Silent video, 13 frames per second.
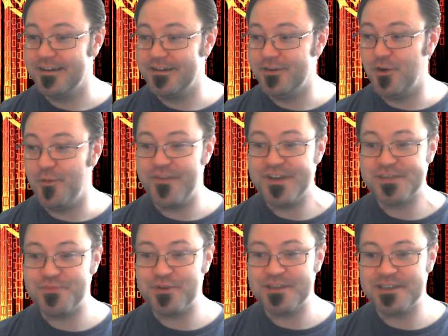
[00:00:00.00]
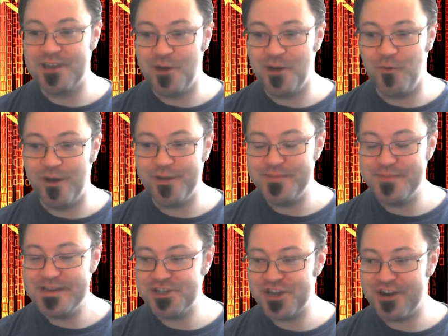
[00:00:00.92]
Nope, Facebook does not want
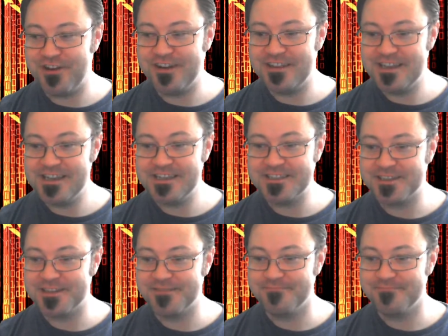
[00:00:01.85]
me sharing links.